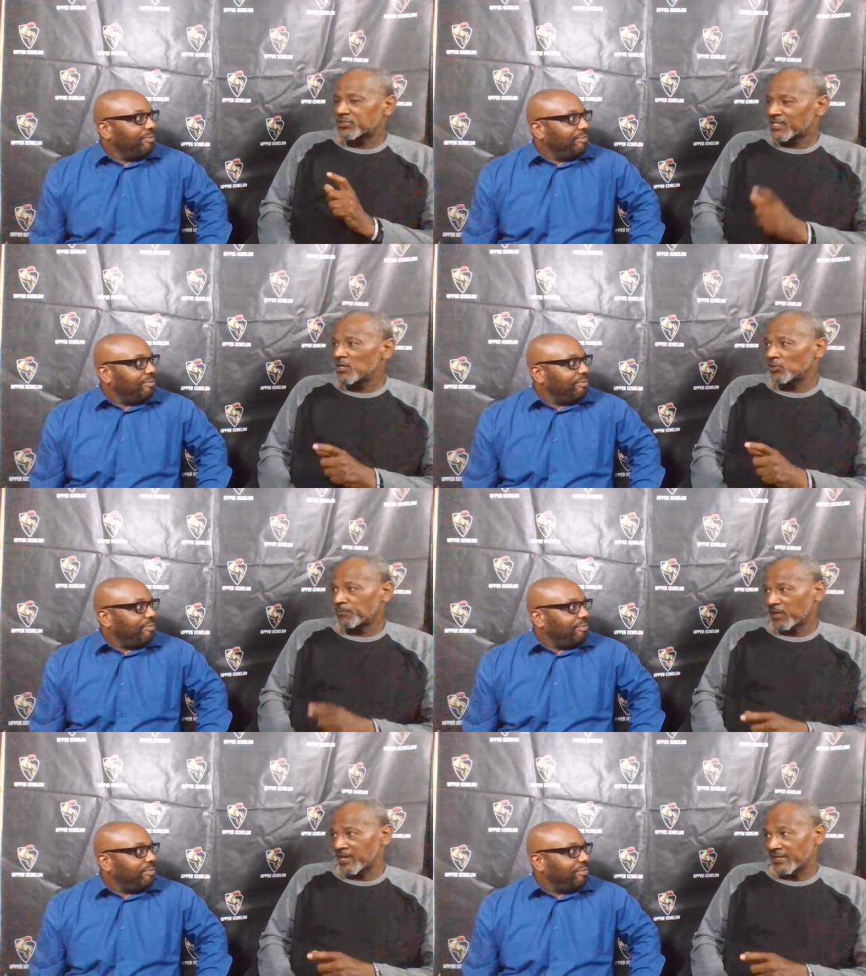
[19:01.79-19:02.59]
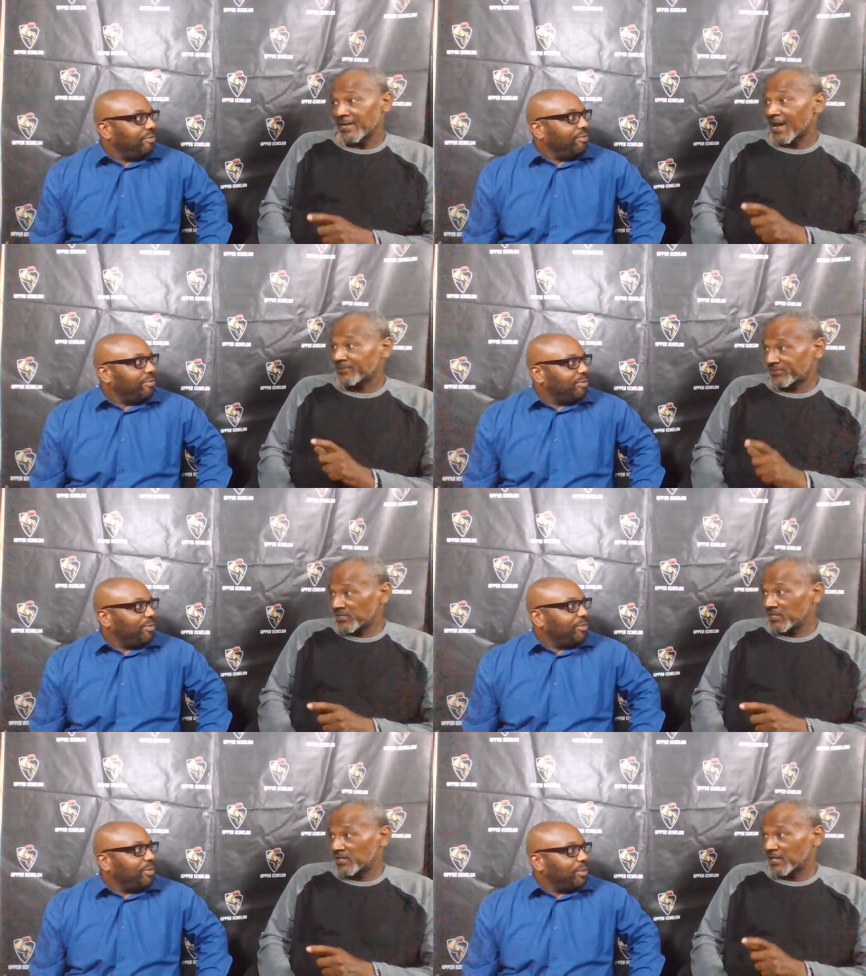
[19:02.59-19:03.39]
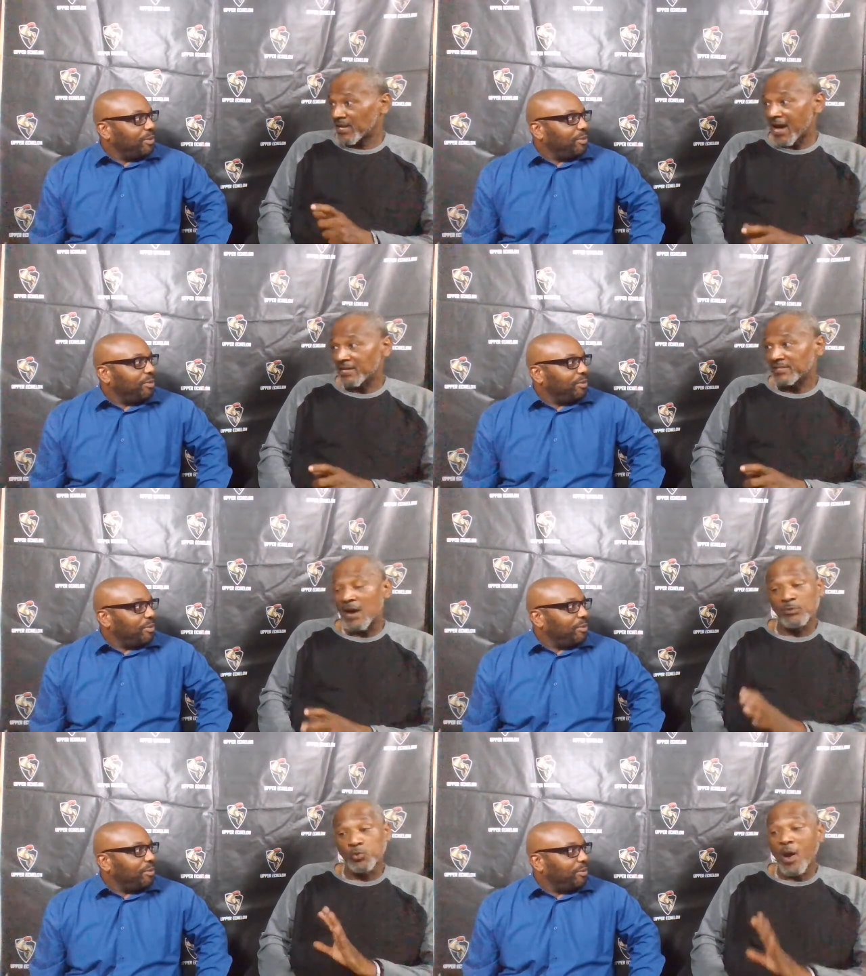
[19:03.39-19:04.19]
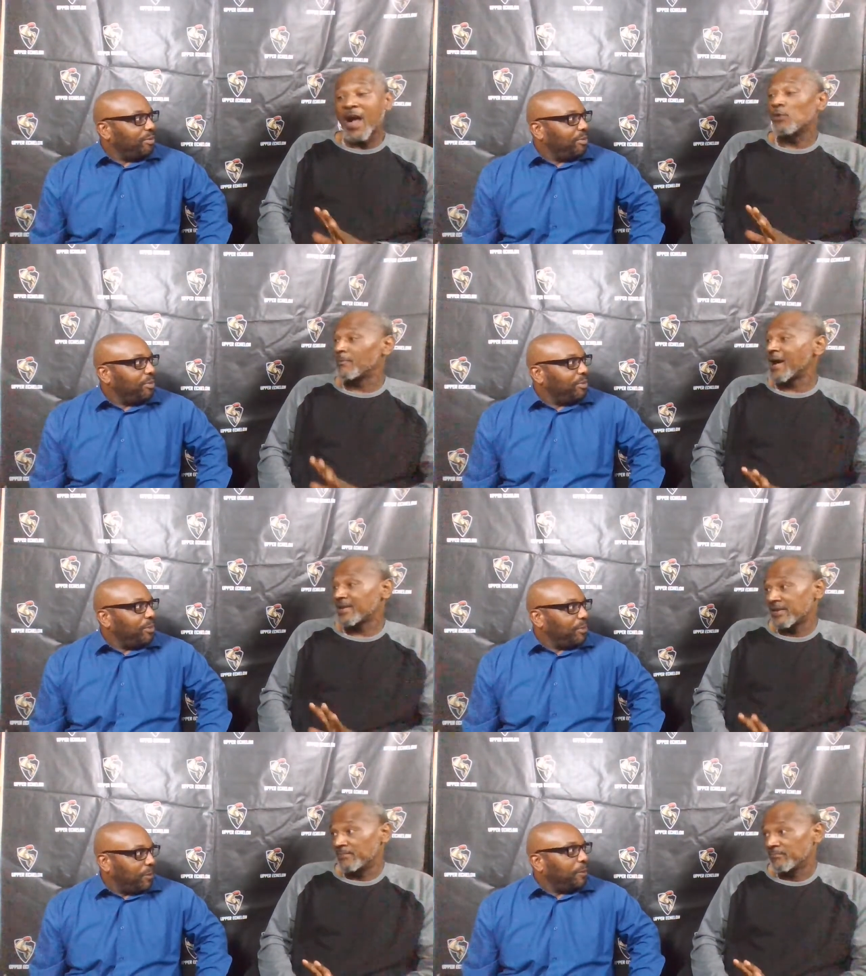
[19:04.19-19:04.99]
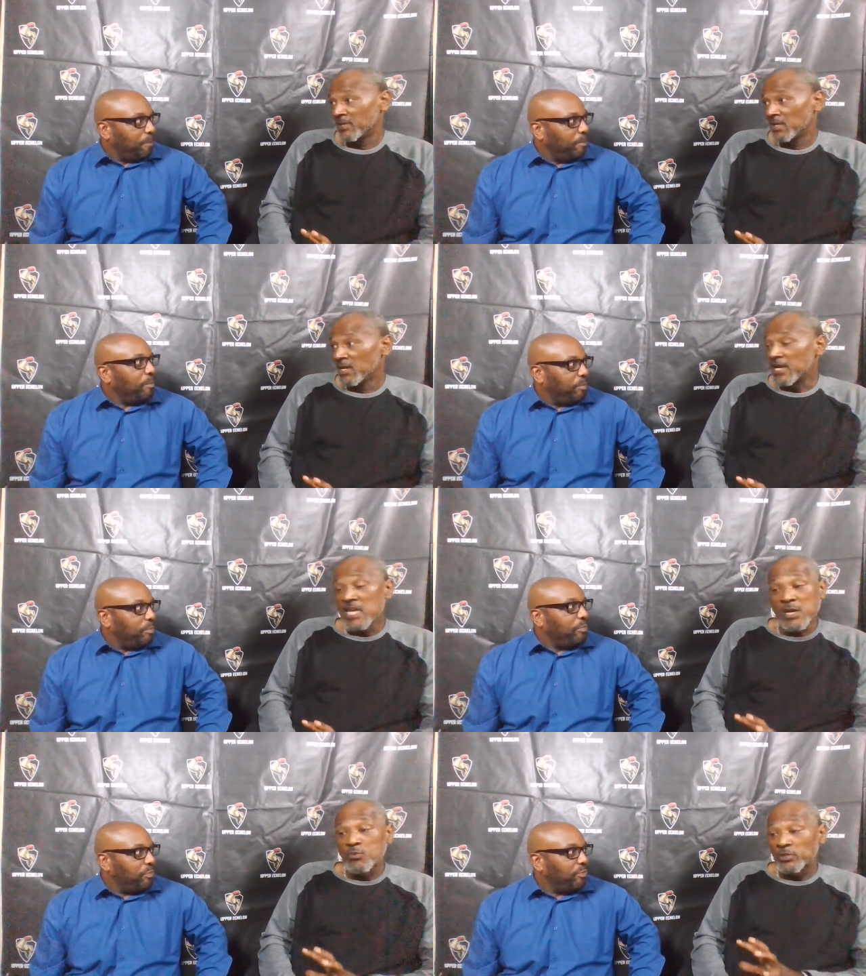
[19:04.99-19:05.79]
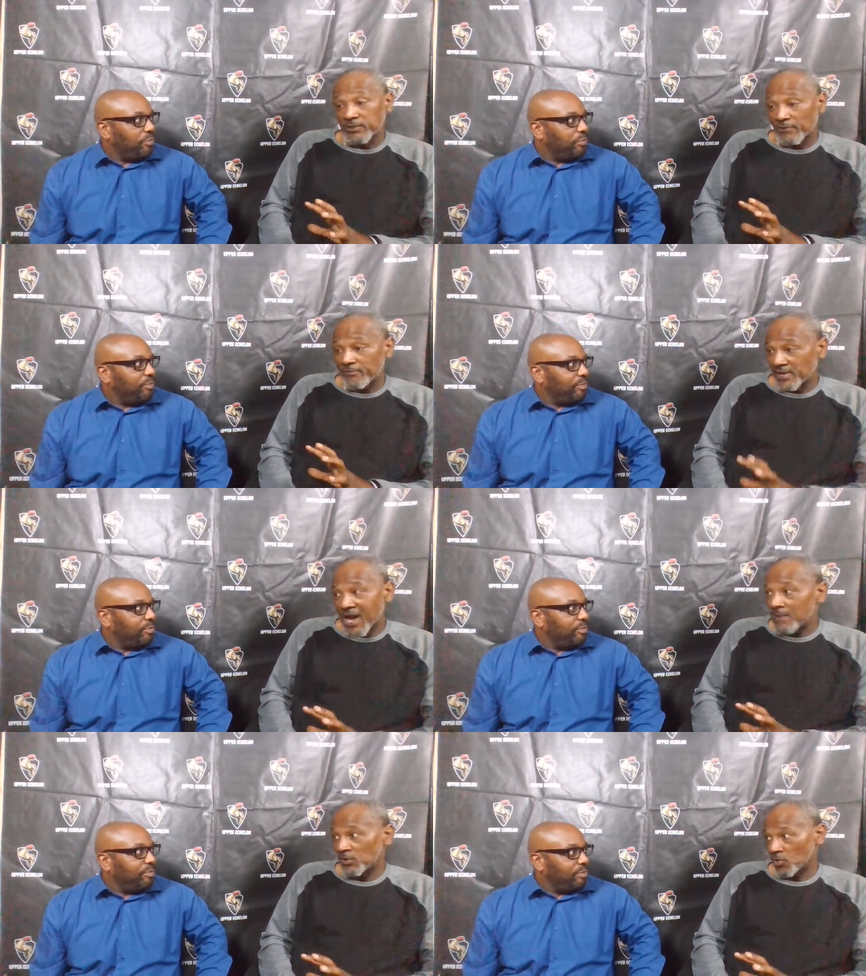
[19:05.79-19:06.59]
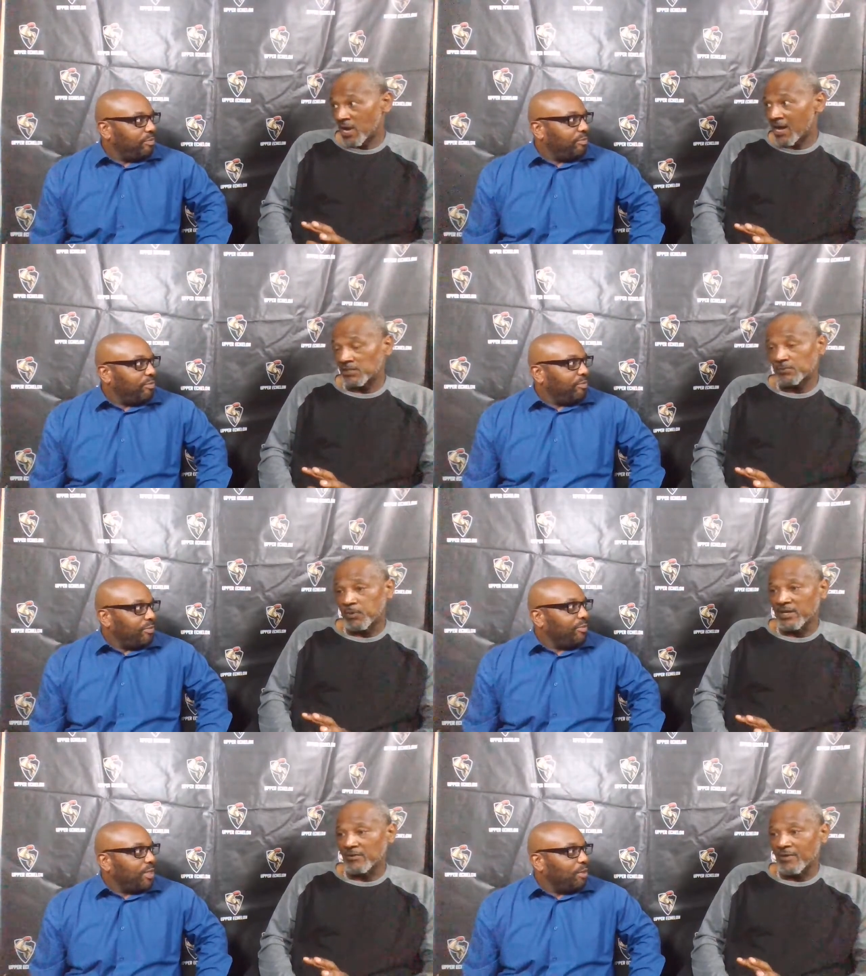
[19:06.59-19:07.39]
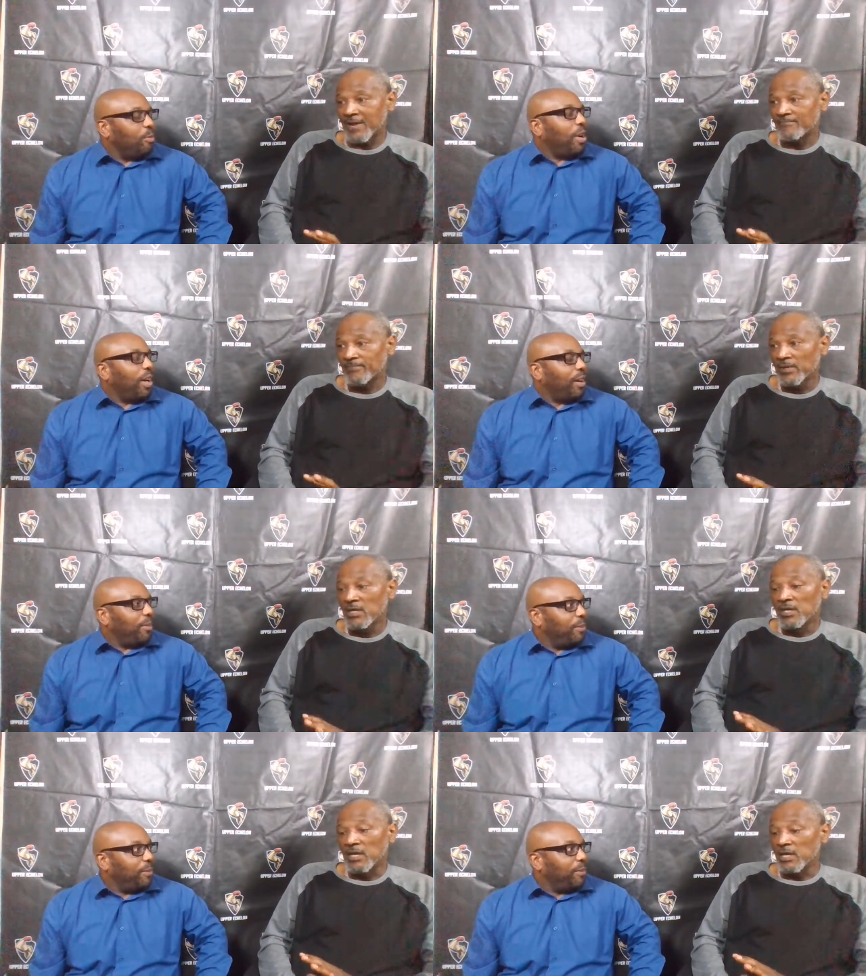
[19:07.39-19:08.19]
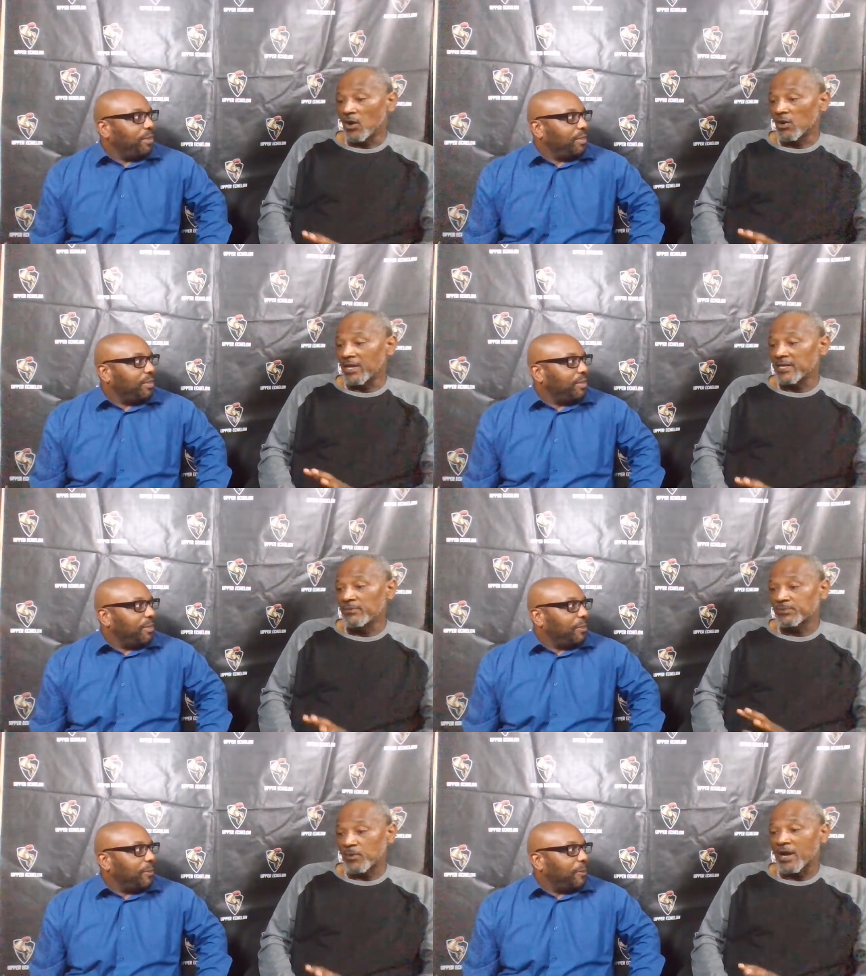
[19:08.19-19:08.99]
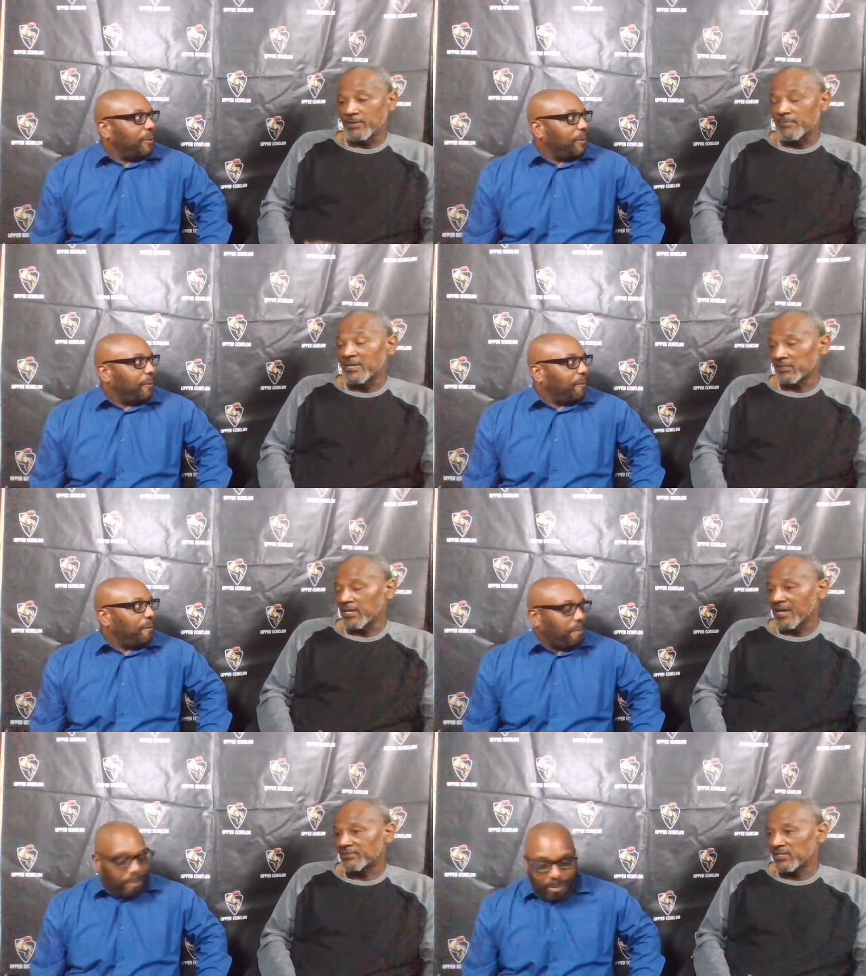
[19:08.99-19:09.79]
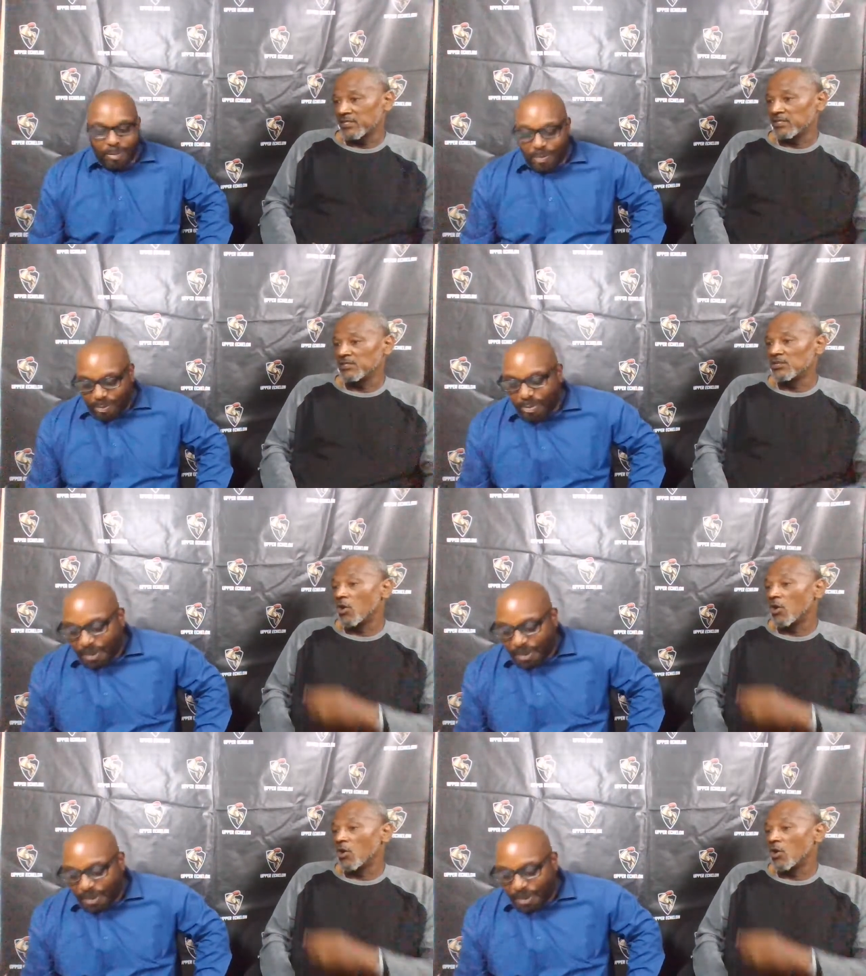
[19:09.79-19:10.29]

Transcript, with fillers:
Speaker 1: skilled player that I seen in college. I was wild by him. Mm-hmm. He was a phenomenal college player, right? Wow and all that. He was probably the best that I've seen. You